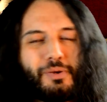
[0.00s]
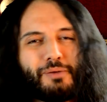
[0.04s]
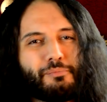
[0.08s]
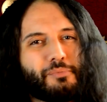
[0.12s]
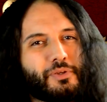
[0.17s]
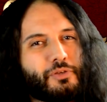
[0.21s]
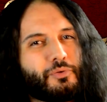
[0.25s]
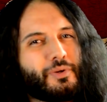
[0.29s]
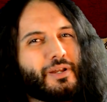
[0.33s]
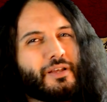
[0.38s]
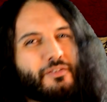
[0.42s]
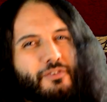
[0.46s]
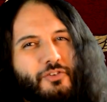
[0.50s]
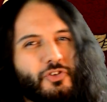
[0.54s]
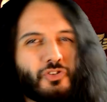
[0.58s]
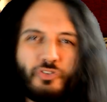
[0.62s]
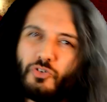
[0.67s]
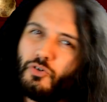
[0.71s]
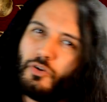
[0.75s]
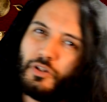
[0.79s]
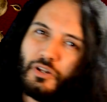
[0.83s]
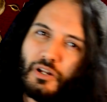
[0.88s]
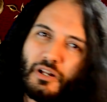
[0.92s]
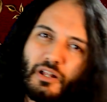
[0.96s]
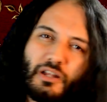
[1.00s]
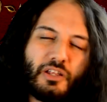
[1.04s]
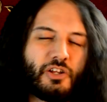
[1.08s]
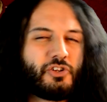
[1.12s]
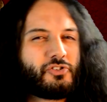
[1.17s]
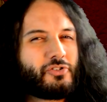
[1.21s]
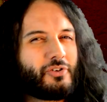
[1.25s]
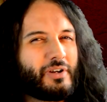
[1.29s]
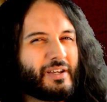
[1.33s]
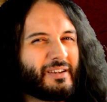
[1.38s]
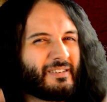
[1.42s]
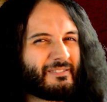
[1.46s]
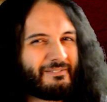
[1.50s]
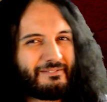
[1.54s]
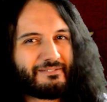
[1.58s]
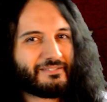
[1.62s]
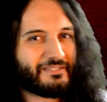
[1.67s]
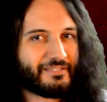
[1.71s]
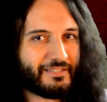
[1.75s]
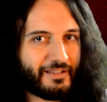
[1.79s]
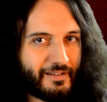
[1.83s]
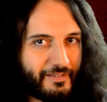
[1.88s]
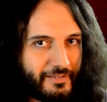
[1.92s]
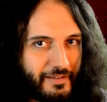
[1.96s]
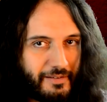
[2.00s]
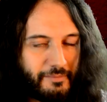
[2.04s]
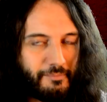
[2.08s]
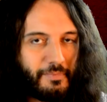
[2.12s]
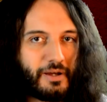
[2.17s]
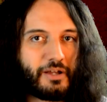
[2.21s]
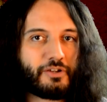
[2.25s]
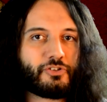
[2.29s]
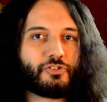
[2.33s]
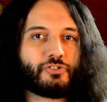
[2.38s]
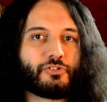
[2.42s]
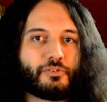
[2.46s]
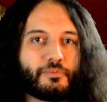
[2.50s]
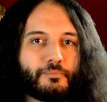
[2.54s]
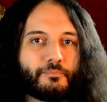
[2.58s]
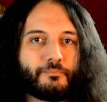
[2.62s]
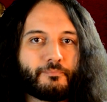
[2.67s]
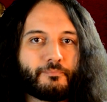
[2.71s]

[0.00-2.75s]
But between a Centurion and a Legionary, not that much.